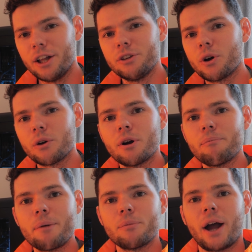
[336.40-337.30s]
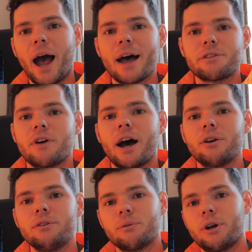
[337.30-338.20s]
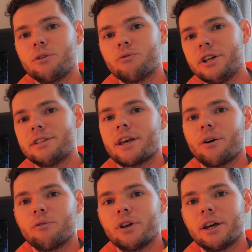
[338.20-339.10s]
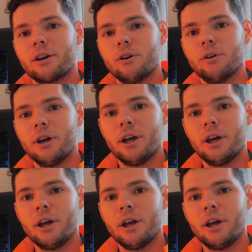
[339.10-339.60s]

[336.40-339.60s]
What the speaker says: And you've got to remember, it adds value to when you resell the vehicle.